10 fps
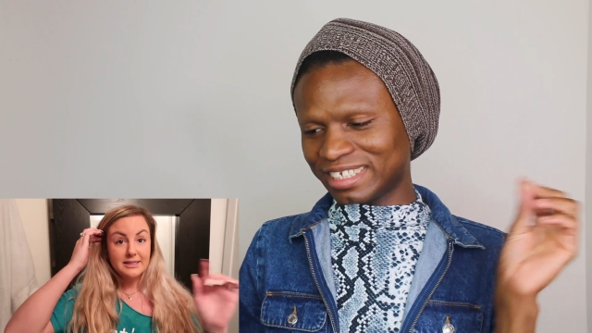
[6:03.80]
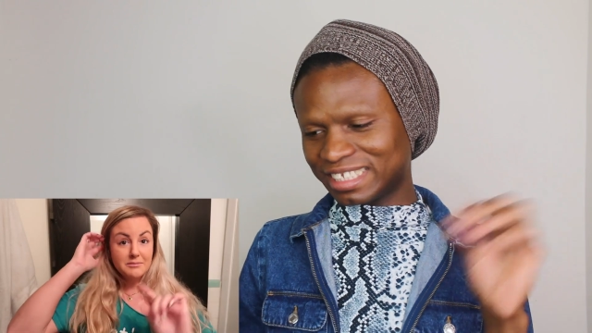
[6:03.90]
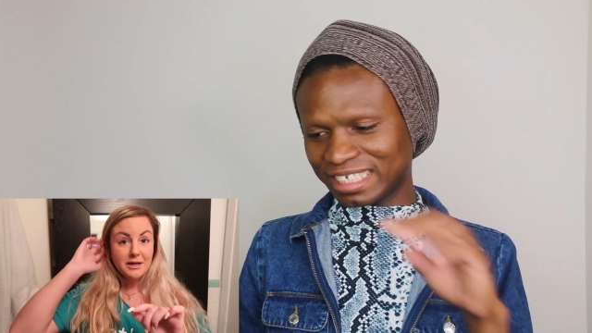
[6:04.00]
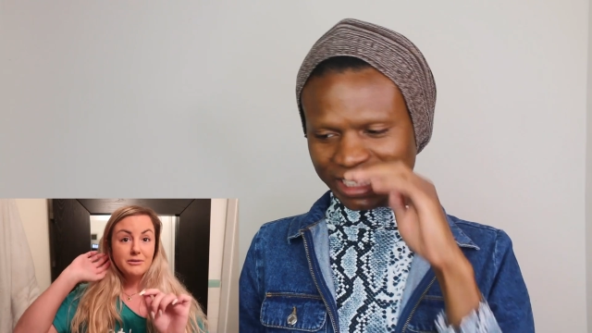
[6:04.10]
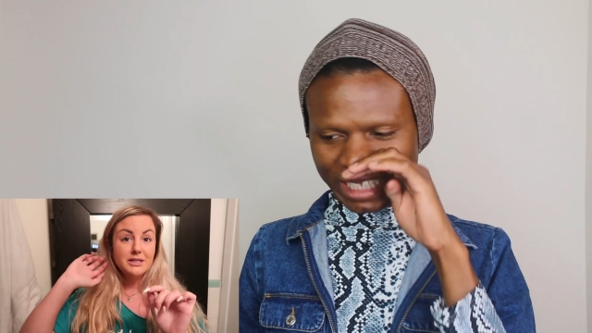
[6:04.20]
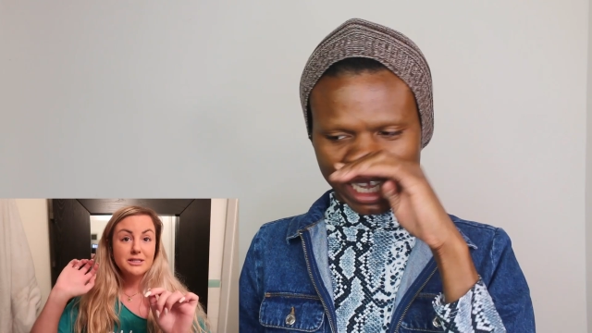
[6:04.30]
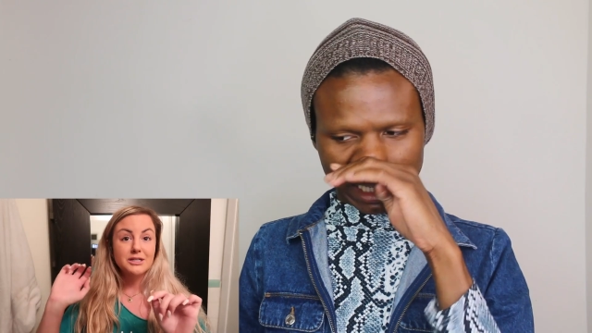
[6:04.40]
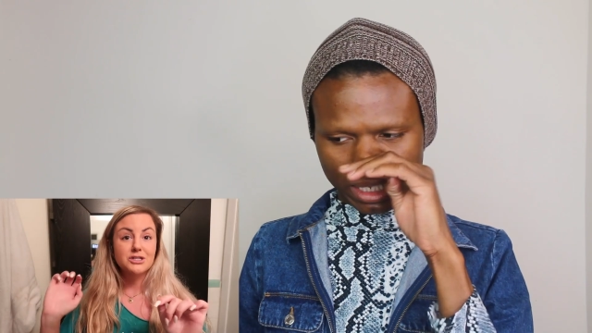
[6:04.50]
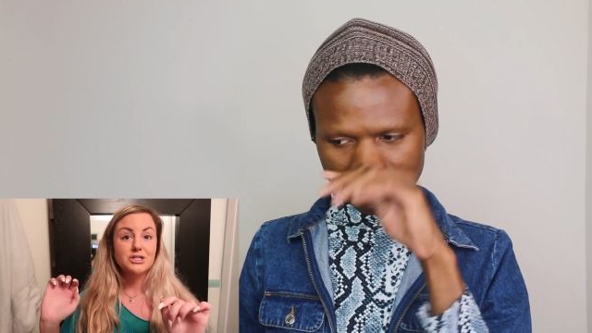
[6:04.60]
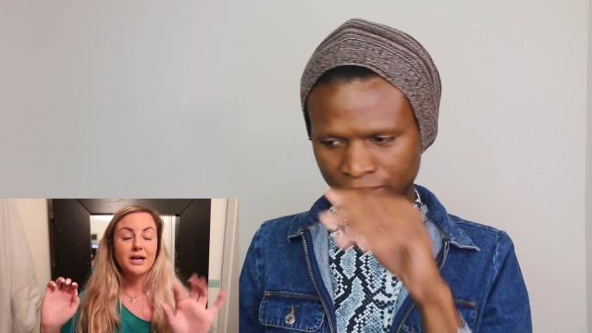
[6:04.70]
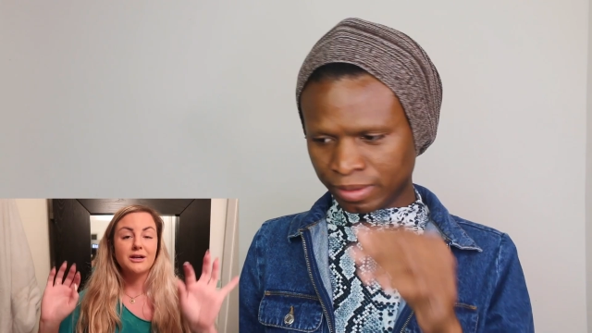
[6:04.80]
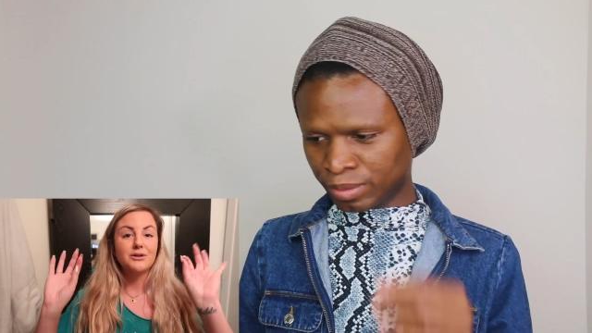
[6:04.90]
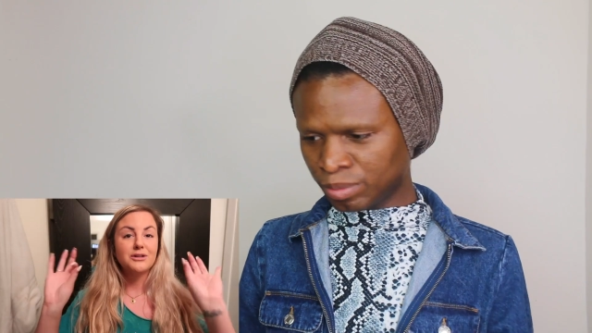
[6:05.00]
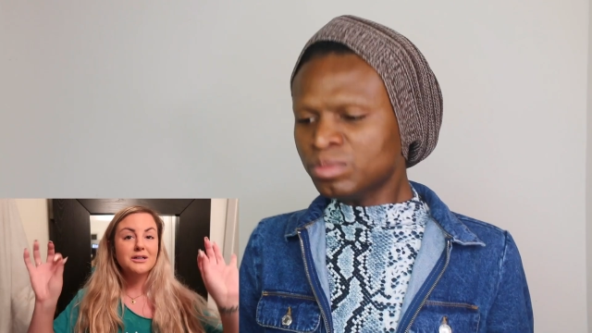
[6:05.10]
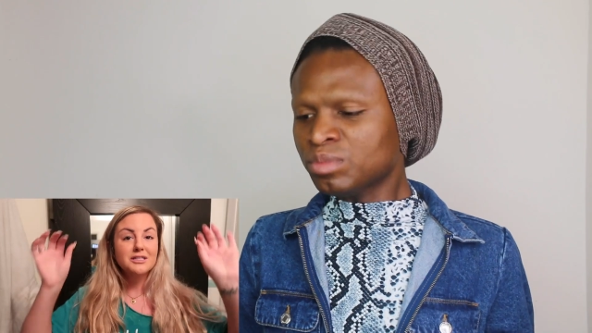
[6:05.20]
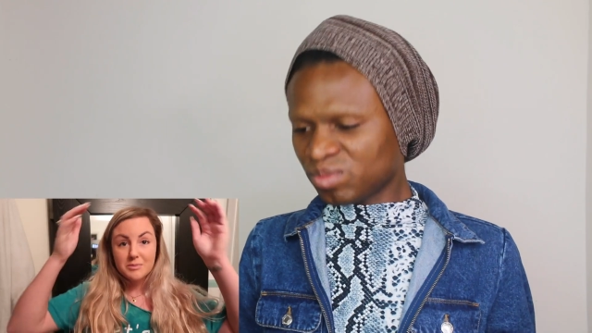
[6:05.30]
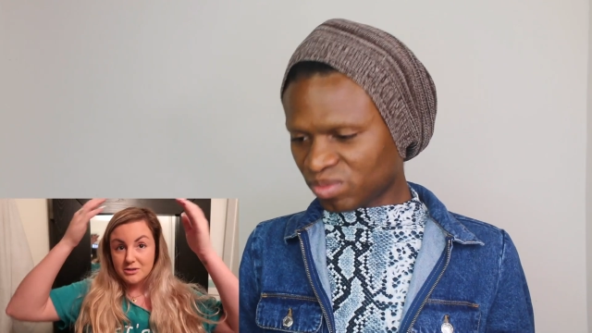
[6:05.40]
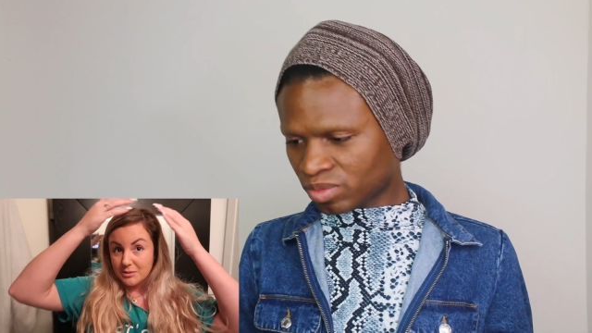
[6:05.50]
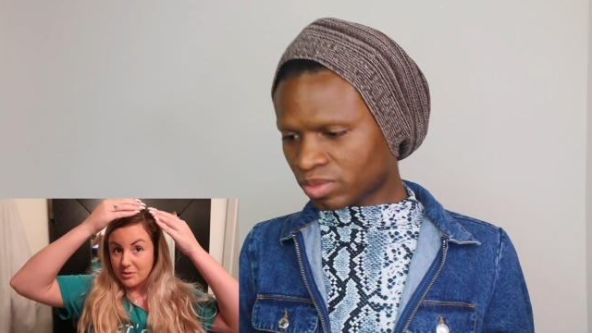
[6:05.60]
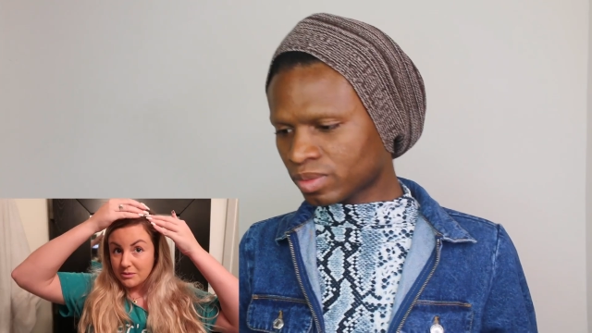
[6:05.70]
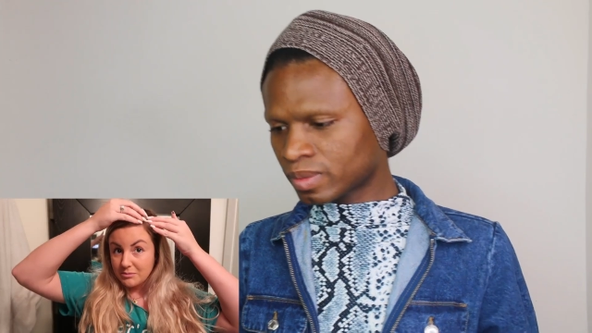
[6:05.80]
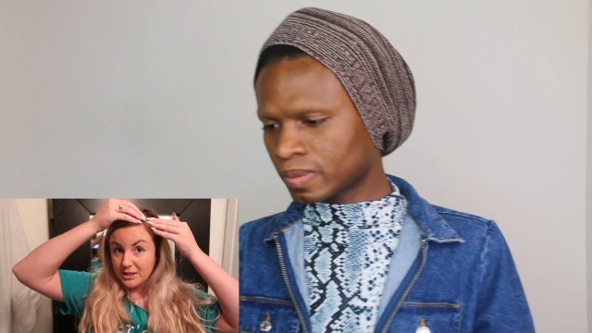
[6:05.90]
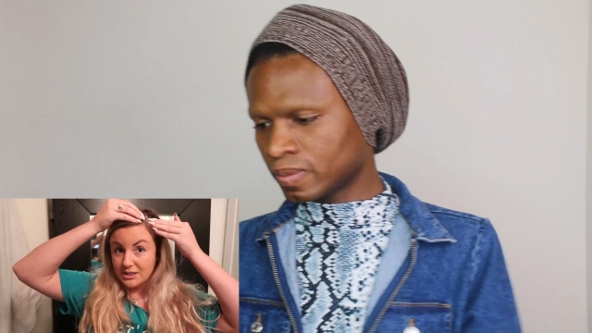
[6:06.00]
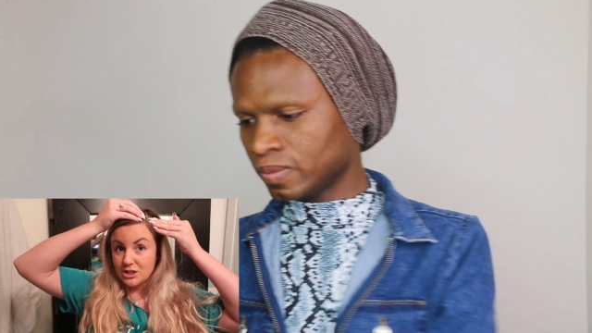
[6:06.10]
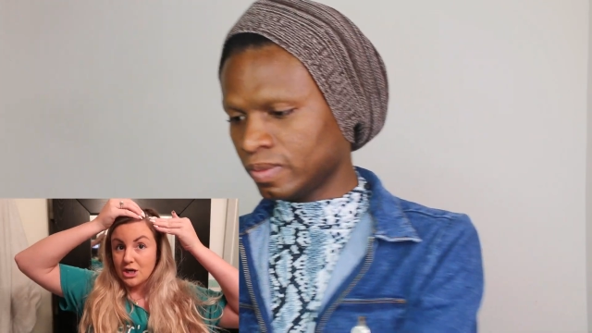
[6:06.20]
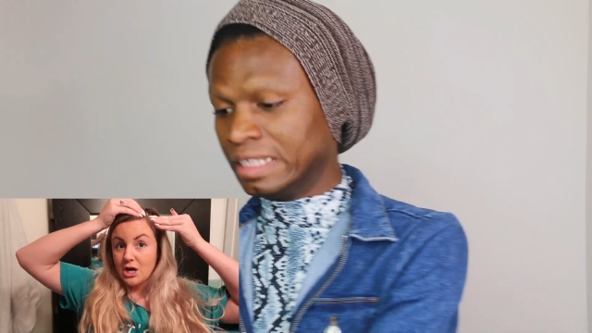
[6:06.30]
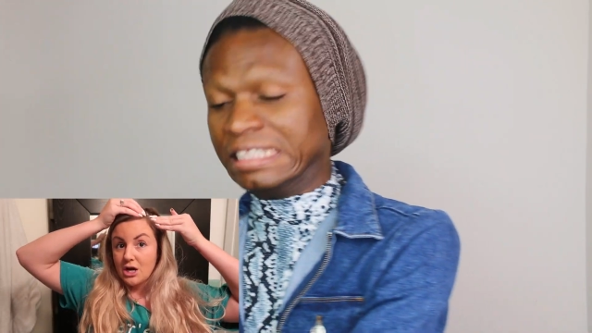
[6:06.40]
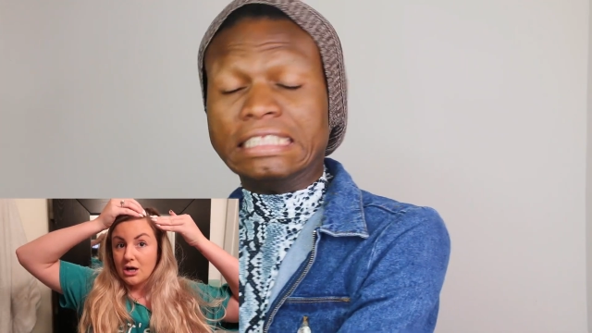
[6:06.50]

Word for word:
Speaker 1: I did my research. I know you're not supposed to put bleach